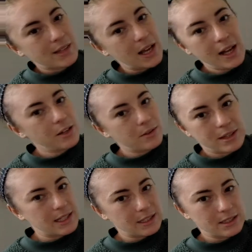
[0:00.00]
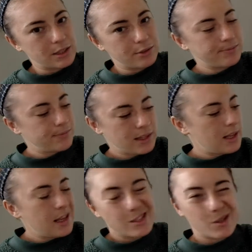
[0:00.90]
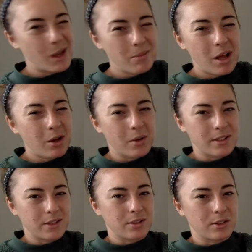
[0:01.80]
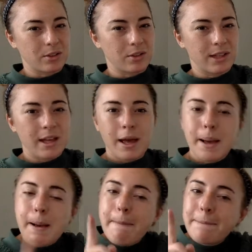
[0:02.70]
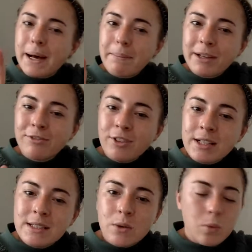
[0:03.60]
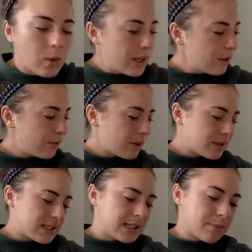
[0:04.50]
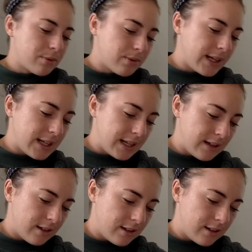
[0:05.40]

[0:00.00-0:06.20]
I don't think so. So I'm not going to circle it. But my friends, what if it was separated?